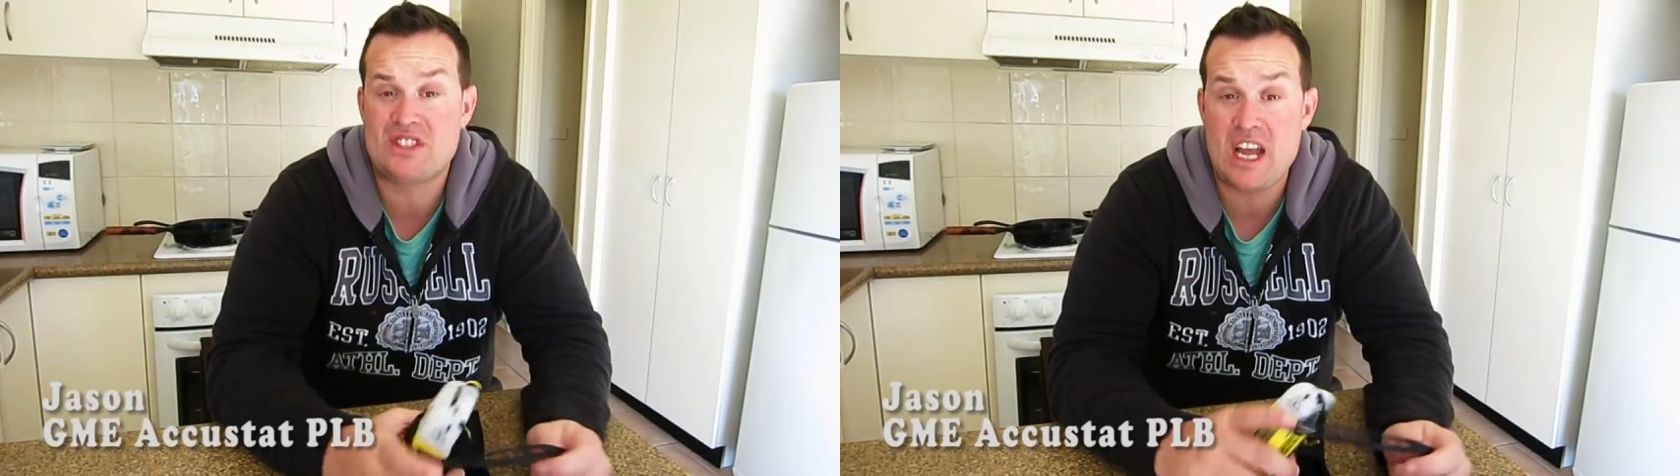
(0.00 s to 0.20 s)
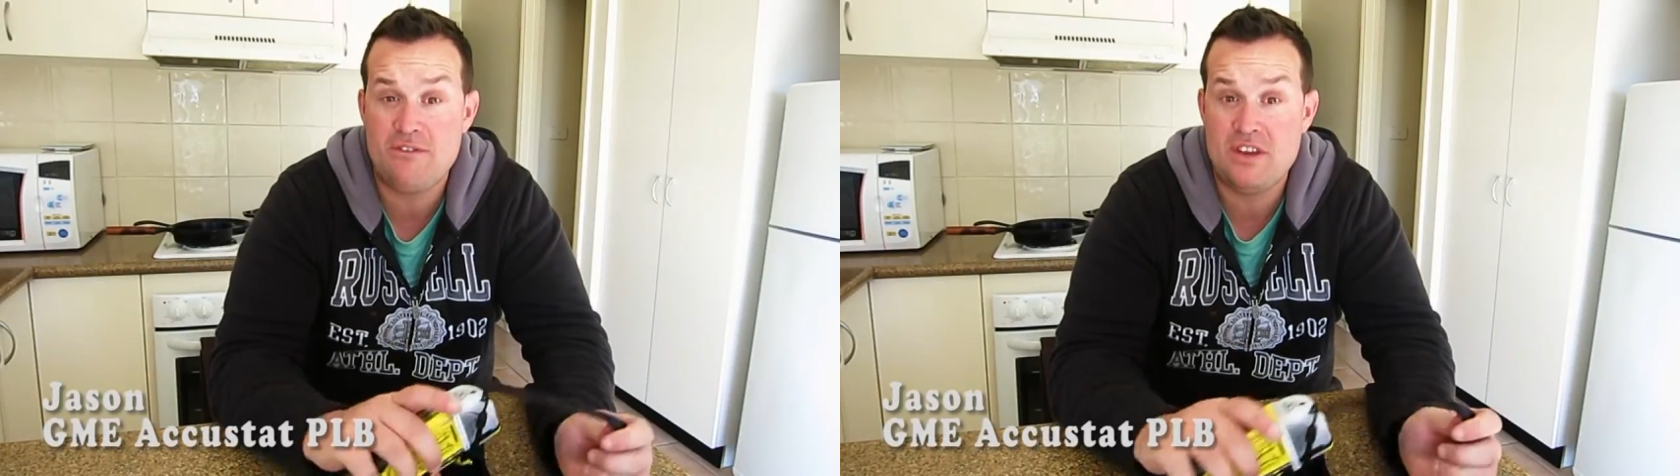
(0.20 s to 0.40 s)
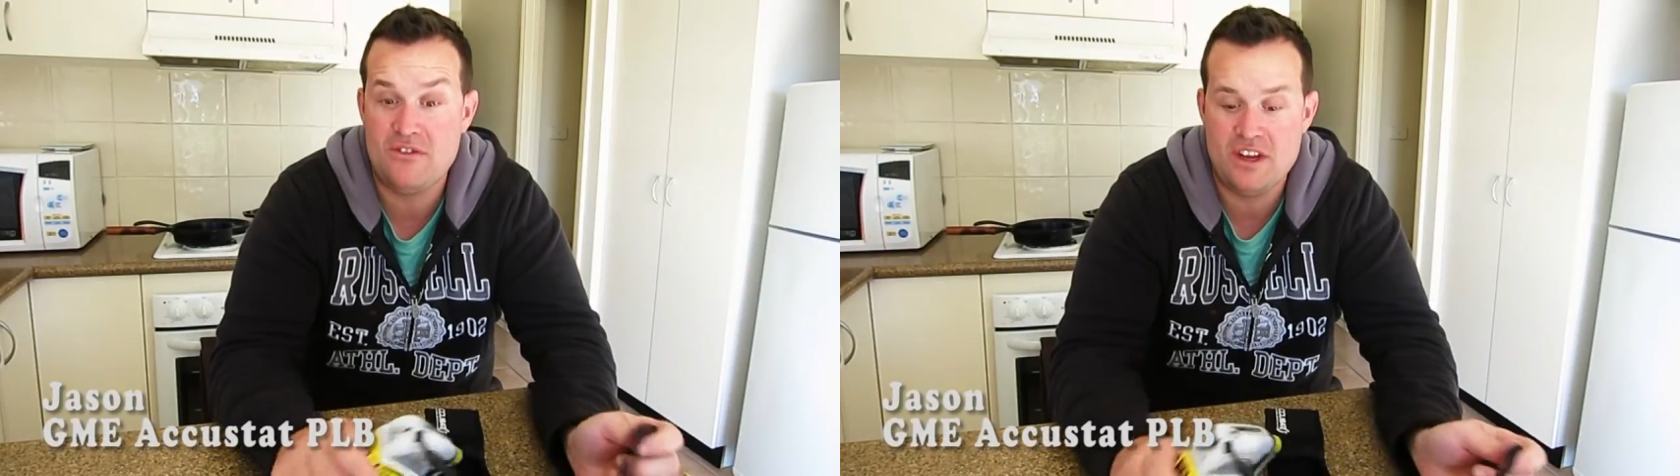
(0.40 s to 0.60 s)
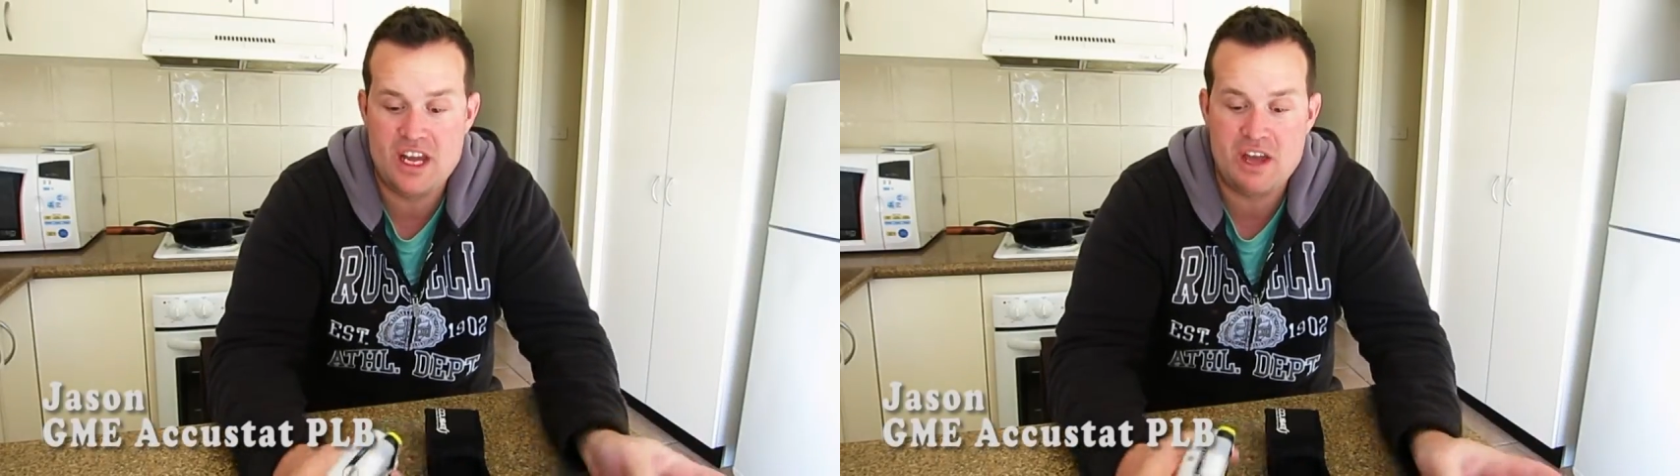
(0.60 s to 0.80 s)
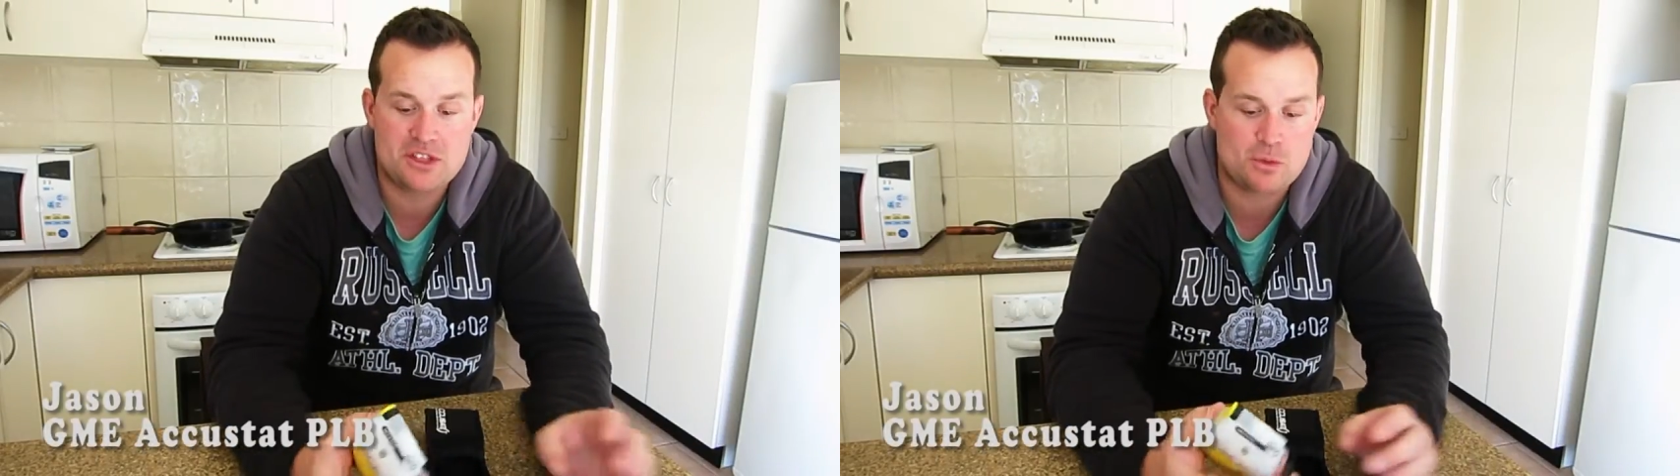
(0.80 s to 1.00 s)
safety
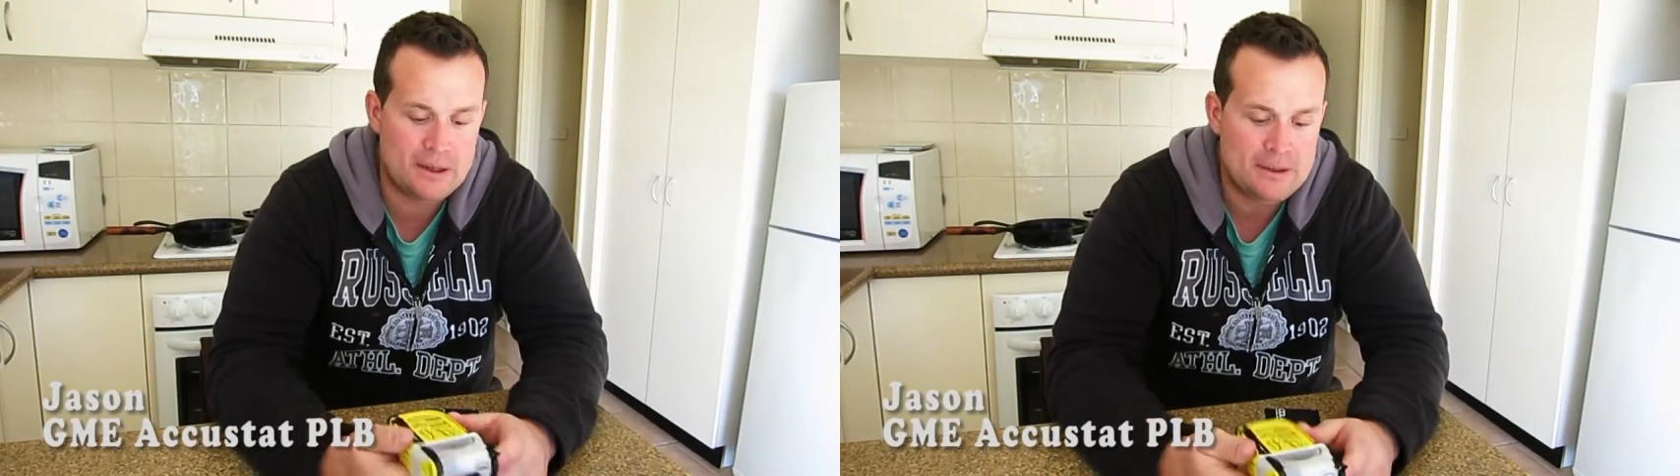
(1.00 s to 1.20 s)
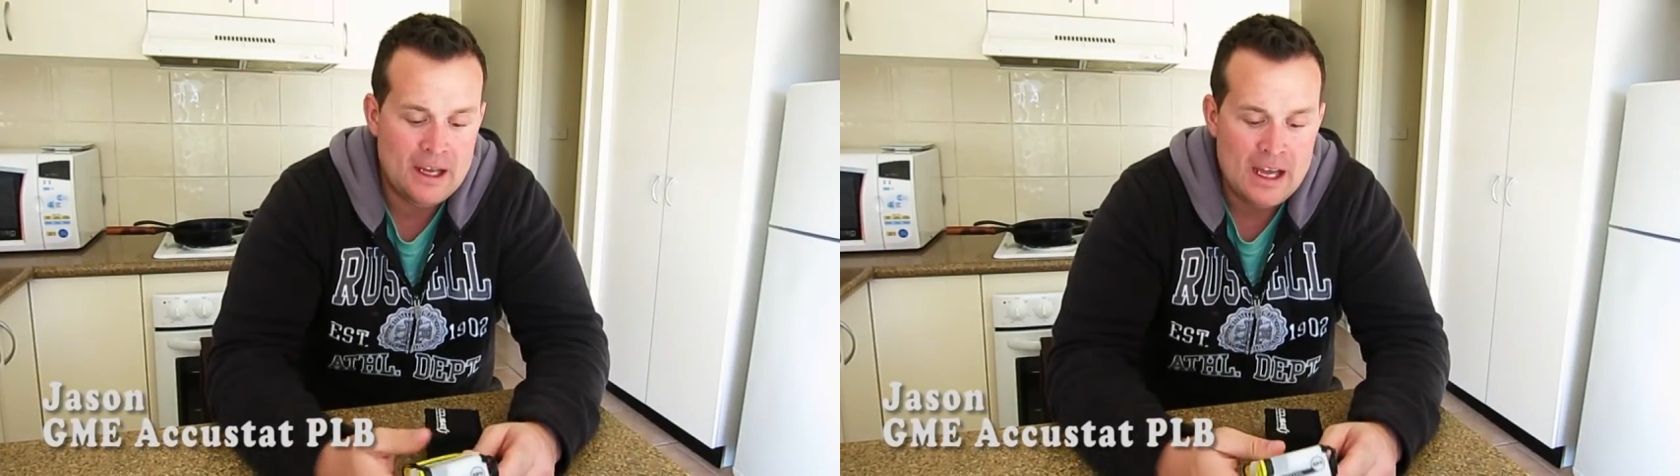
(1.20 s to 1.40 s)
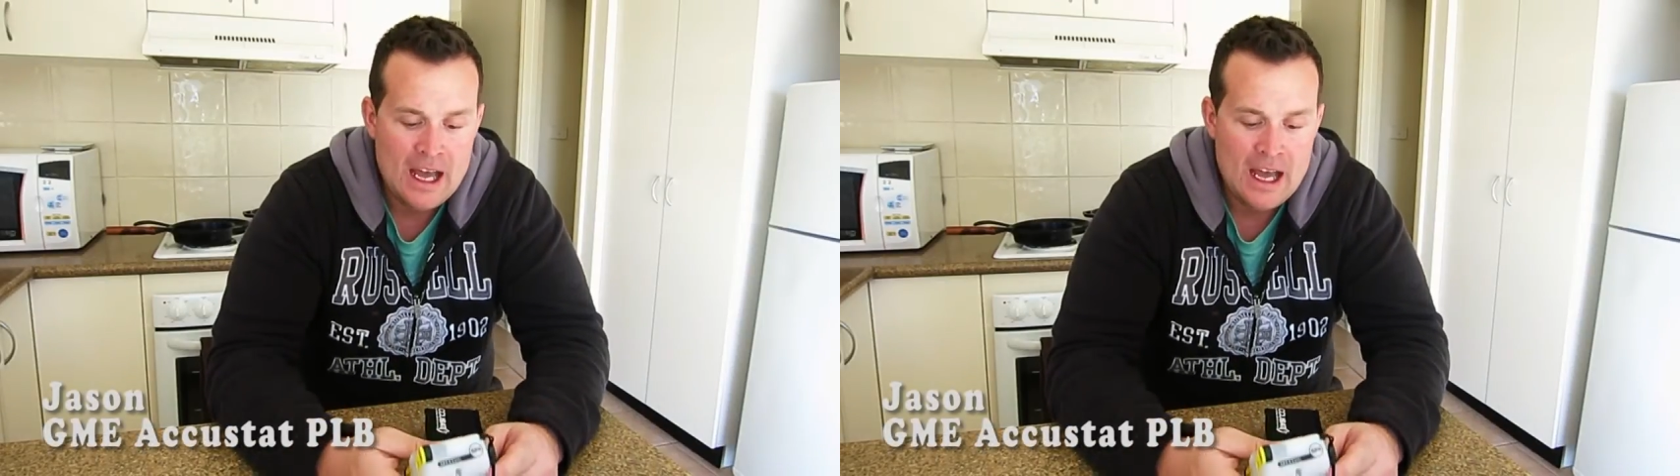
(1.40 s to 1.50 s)
video, this one.